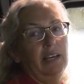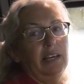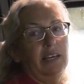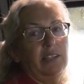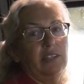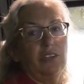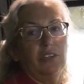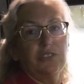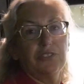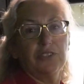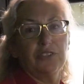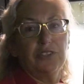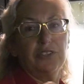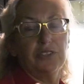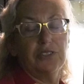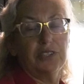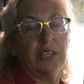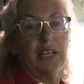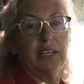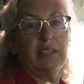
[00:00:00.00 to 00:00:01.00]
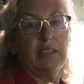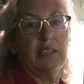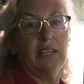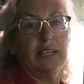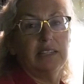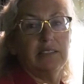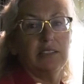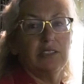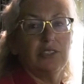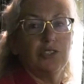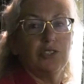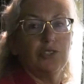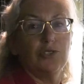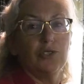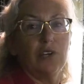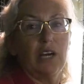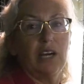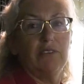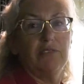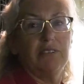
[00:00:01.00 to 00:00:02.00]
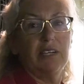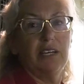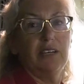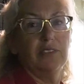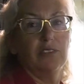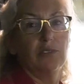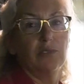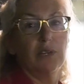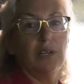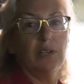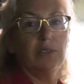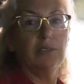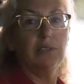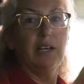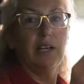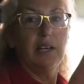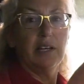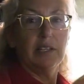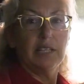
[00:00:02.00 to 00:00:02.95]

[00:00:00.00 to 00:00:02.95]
And also your taillights, as you drive down the road,